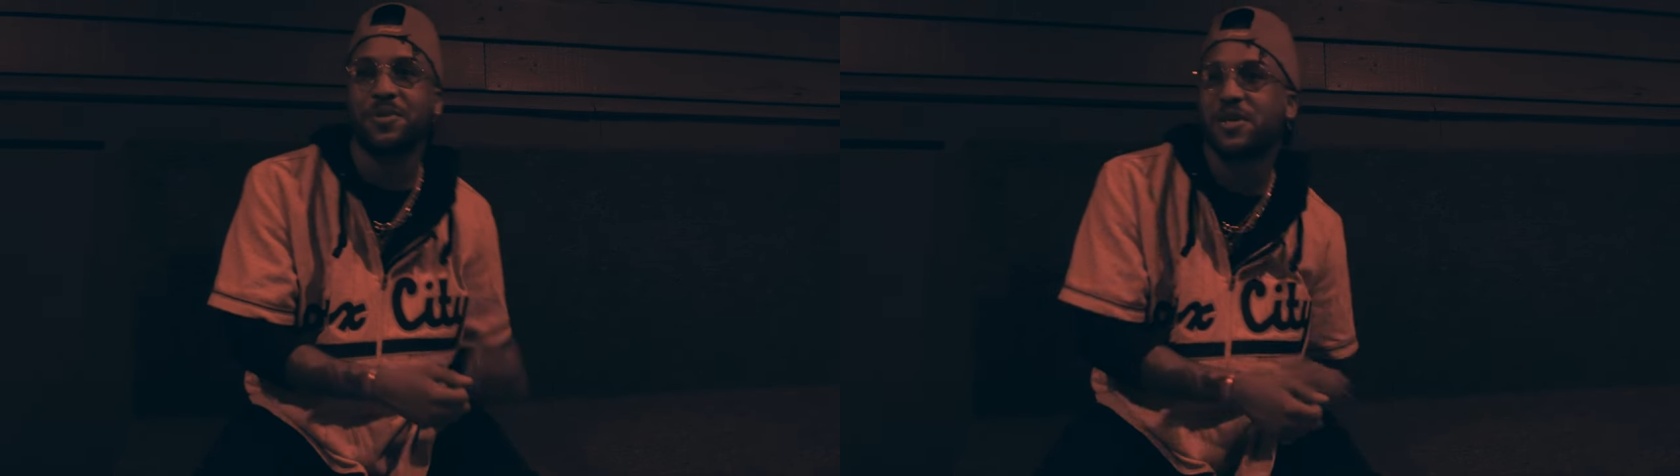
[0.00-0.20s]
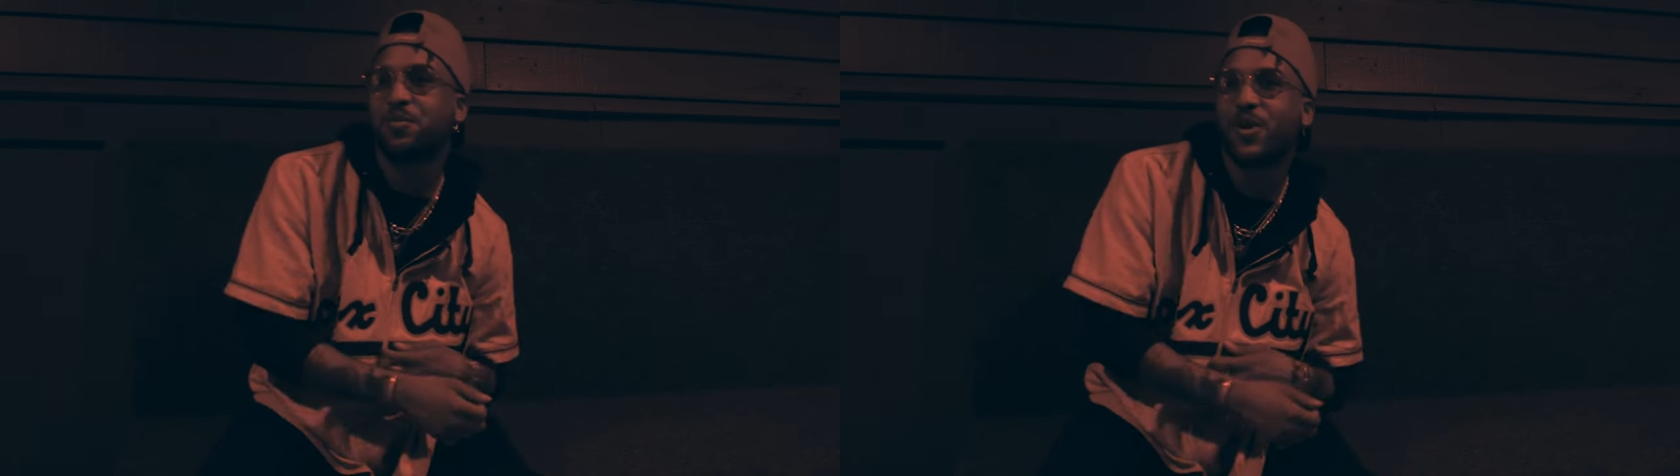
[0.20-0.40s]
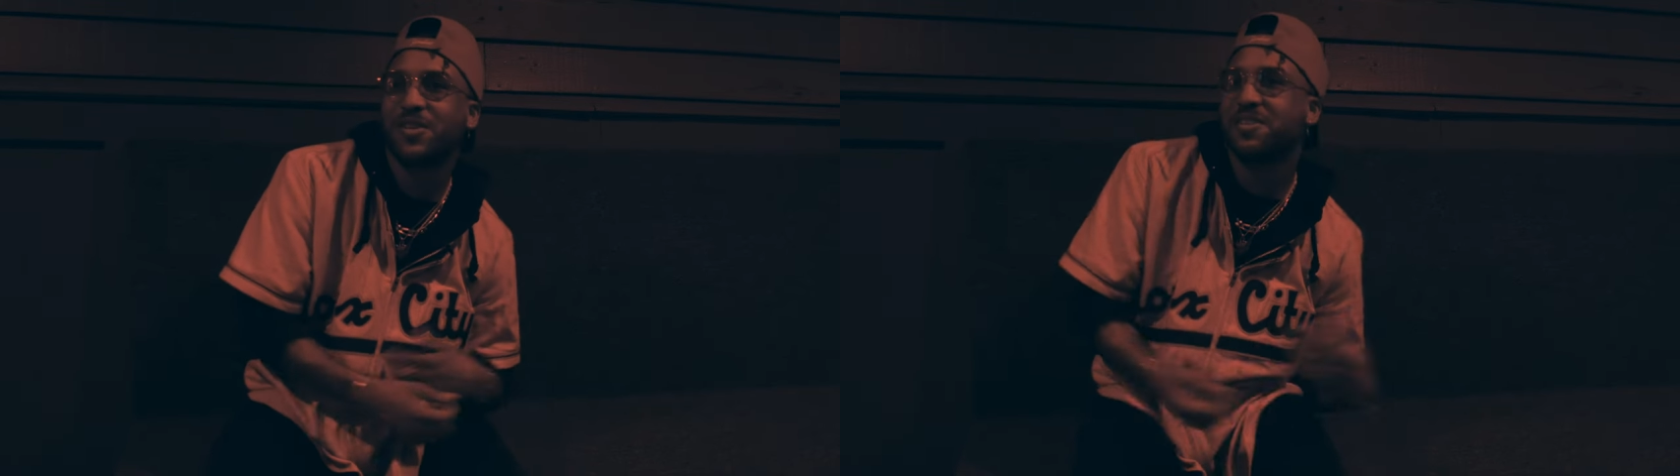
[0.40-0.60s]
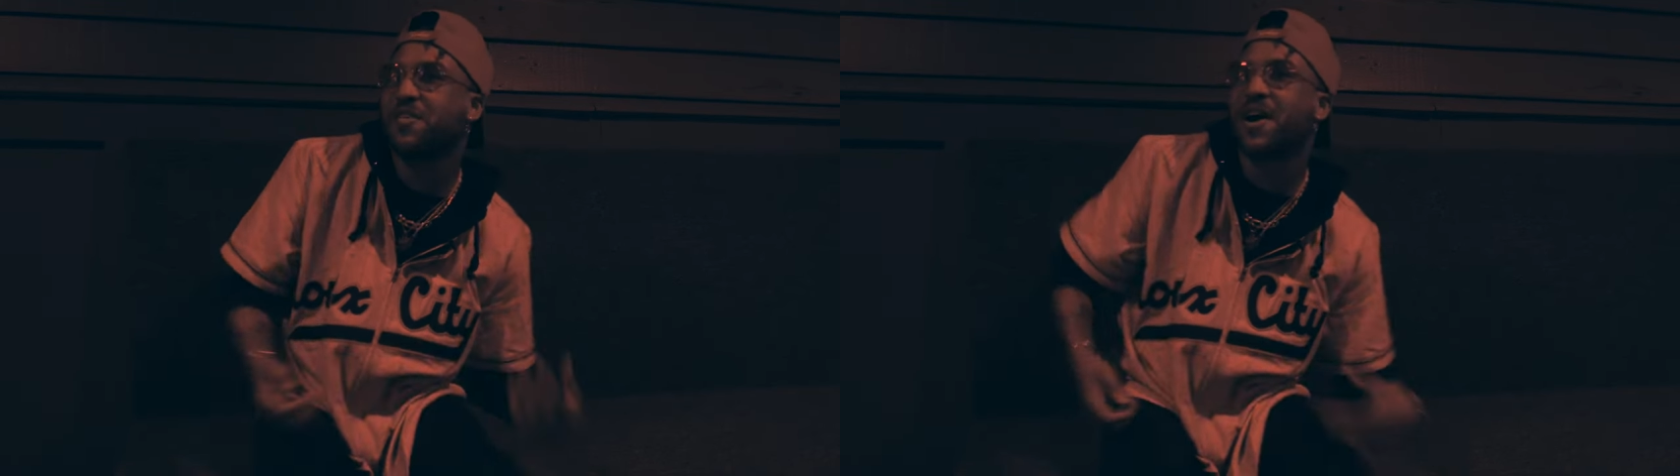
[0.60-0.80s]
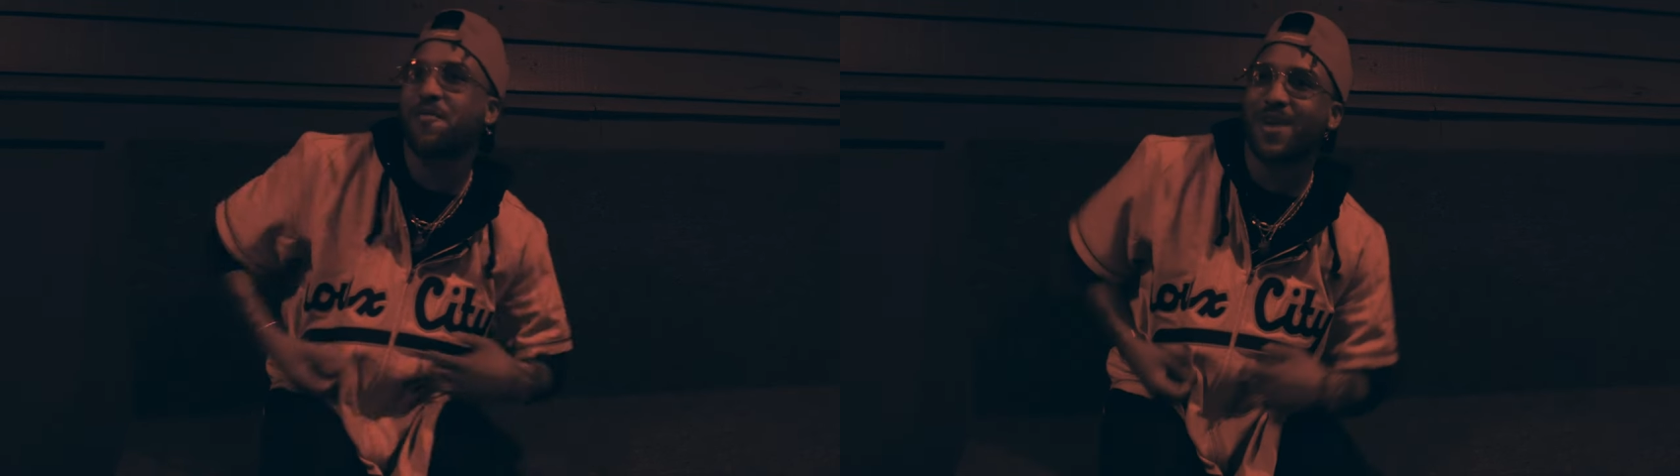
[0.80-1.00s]
with this person so
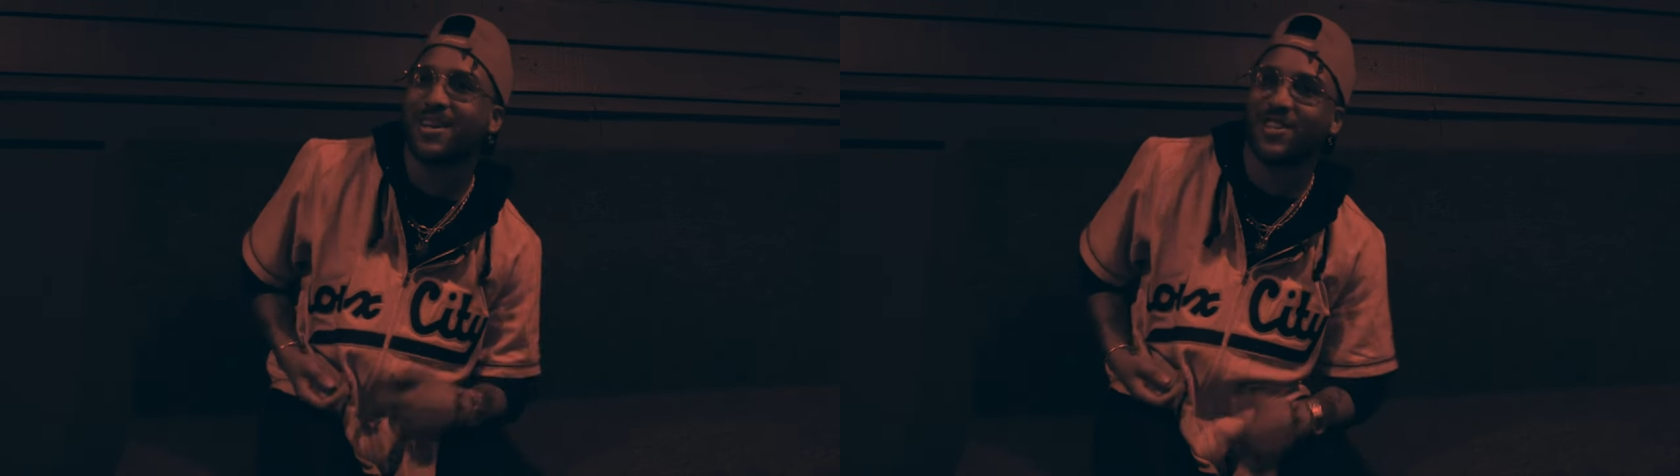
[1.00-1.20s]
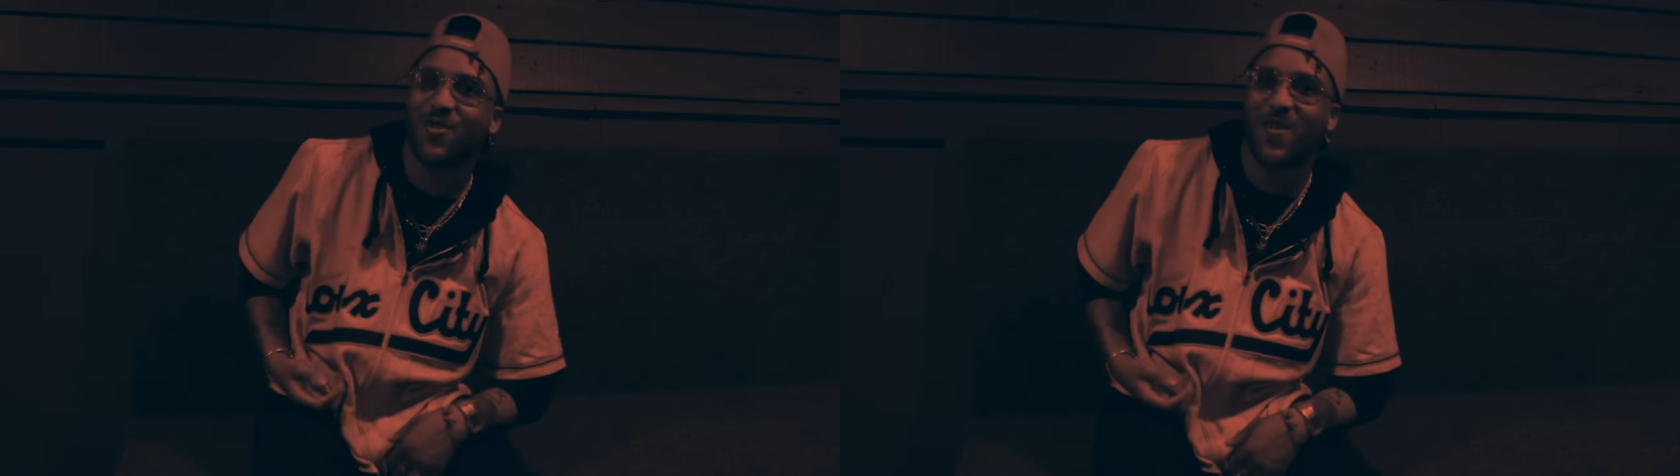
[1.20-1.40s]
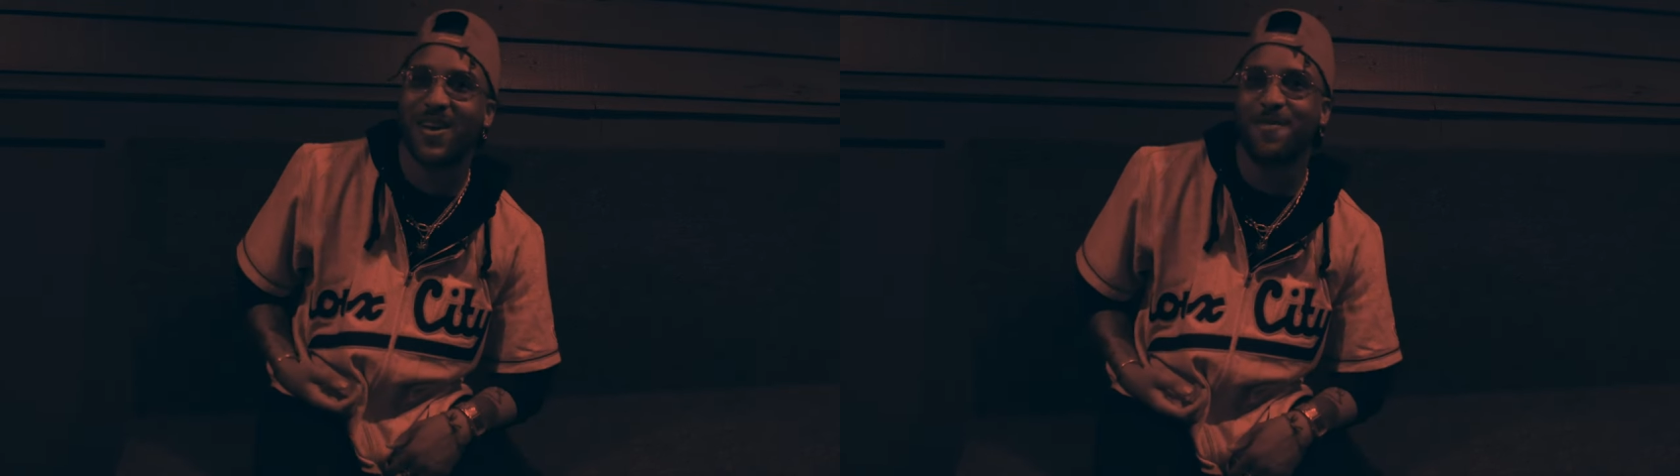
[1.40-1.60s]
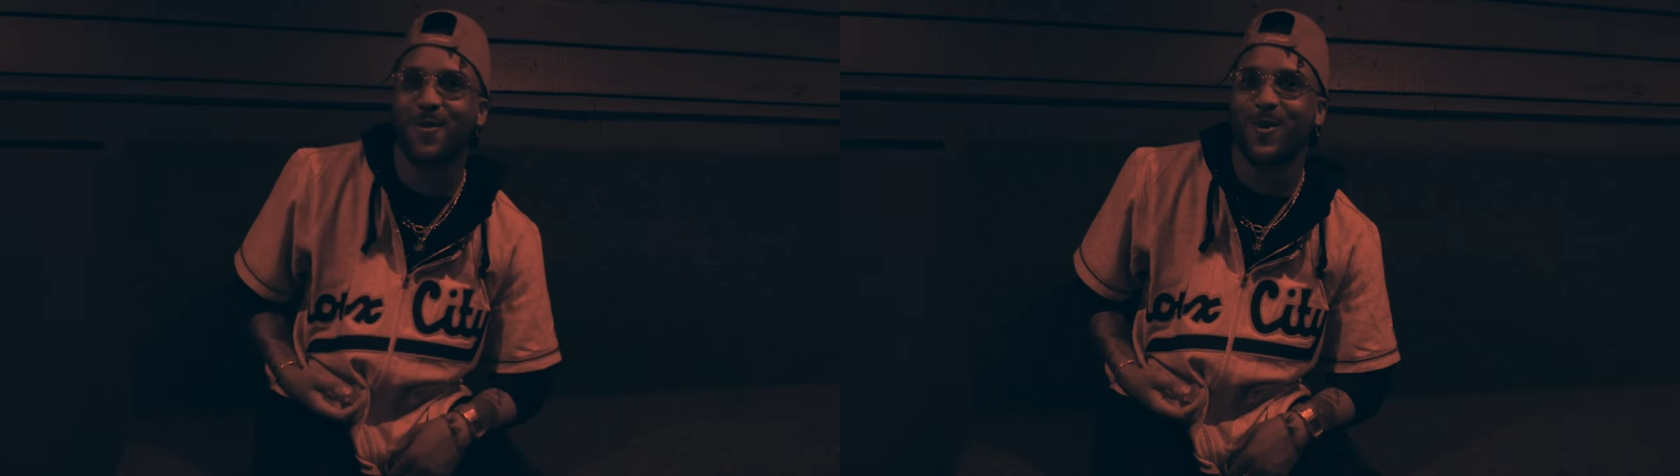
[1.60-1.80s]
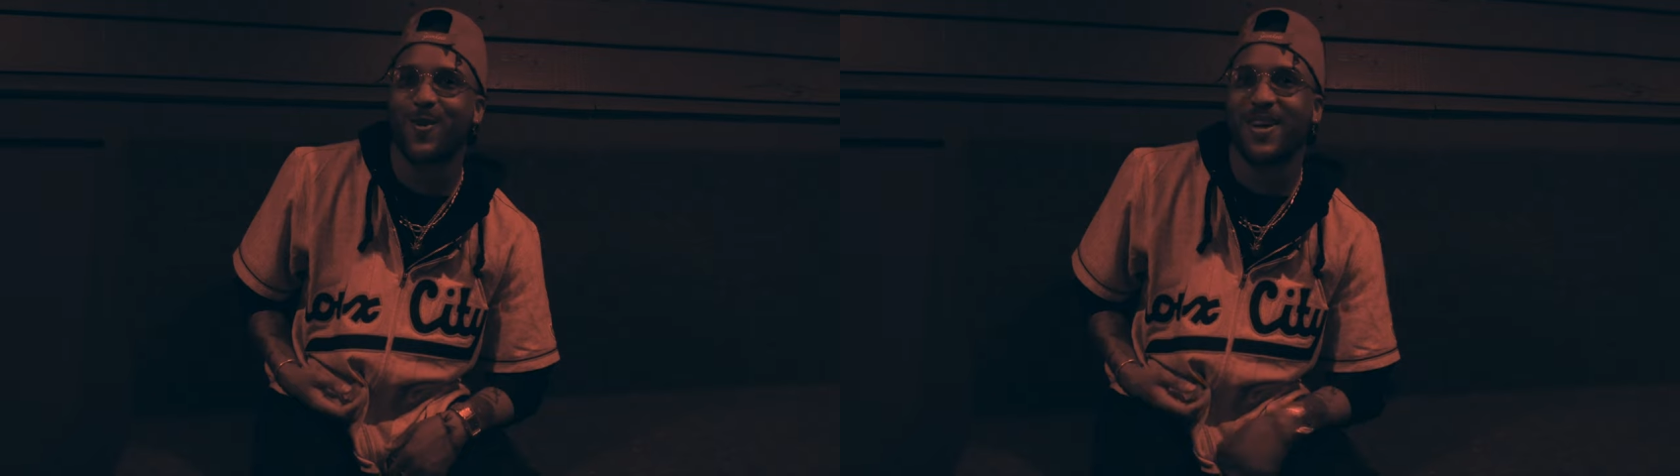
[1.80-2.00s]
I can ride your wave
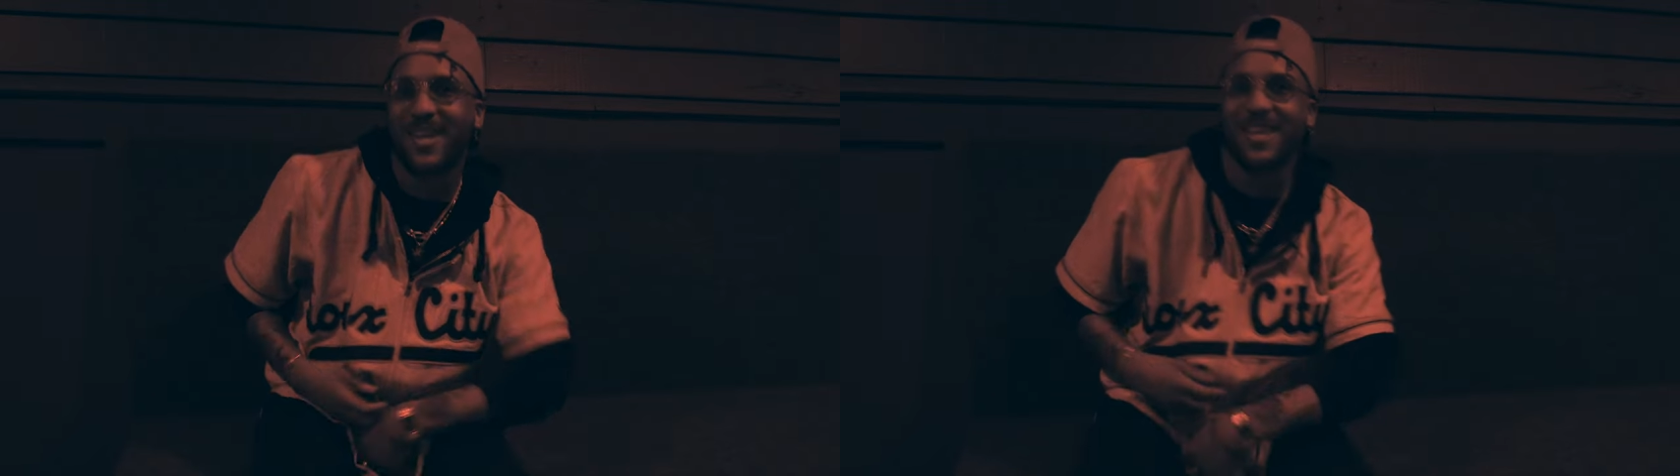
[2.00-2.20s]
real quick